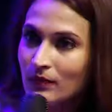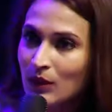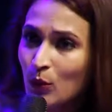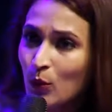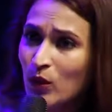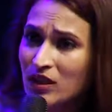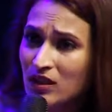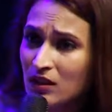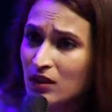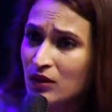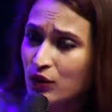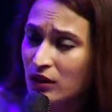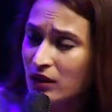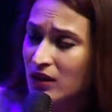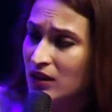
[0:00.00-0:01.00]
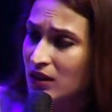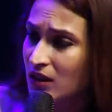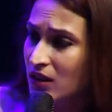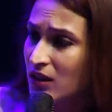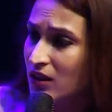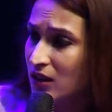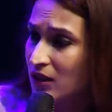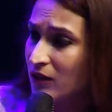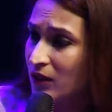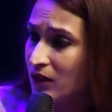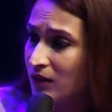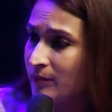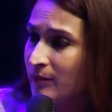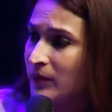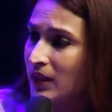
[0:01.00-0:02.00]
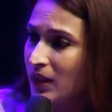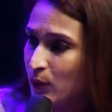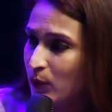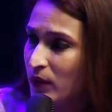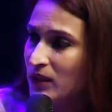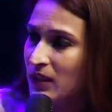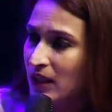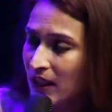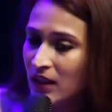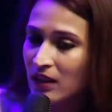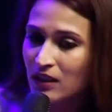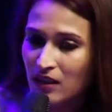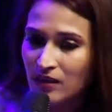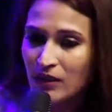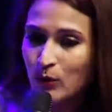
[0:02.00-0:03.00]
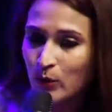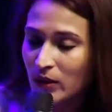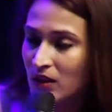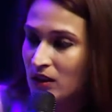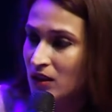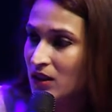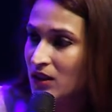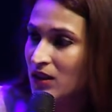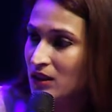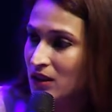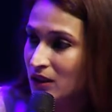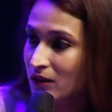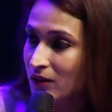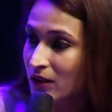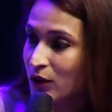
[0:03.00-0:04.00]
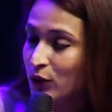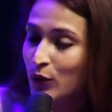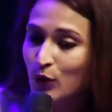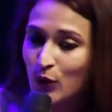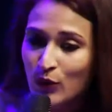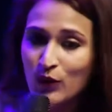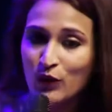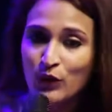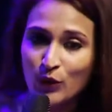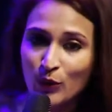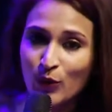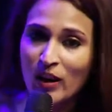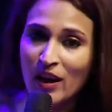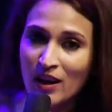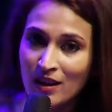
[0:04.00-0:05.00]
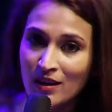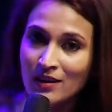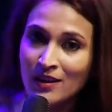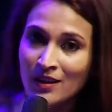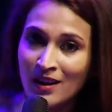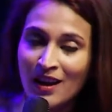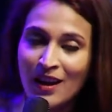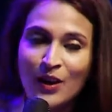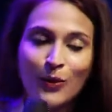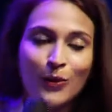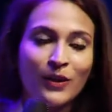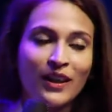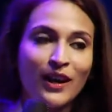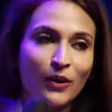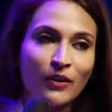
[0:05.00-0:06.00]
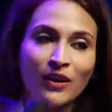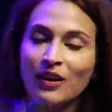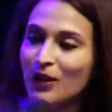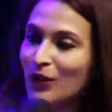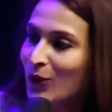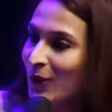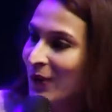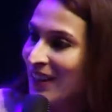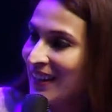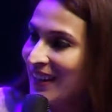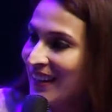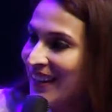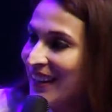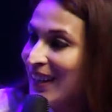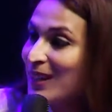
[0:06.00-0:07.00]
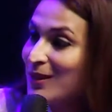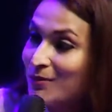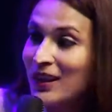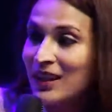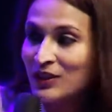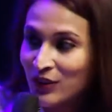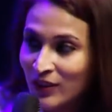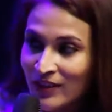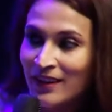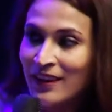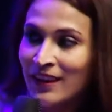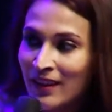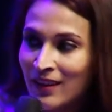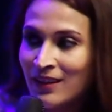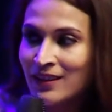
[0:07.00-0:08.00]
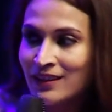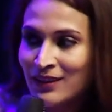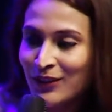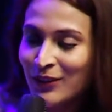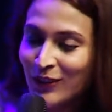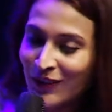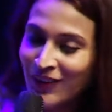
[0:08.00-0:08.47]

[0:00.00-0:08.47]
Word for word: was literally a CCTV. It was like living with a CCTV. You couldn't do anything without her knowing. Imagine that. So.